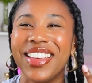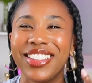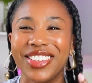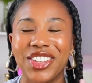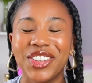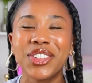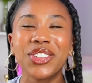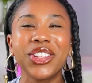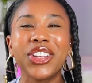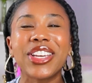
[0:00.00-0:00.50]

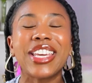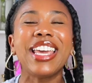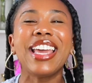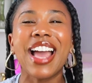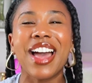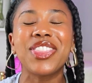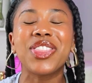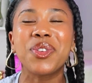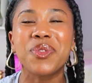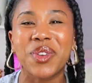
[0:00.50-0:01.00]
You're
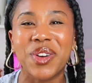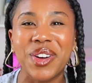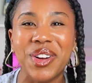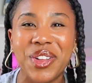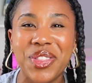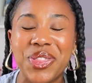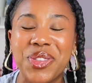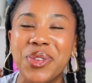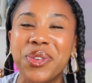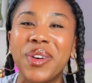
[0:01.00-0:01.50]
looking at the
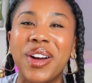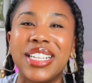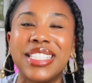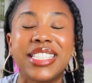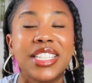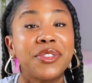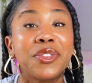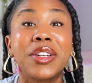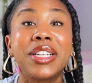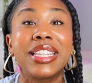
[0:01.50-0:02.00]
world through a
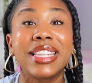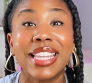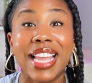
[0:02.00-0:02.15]
different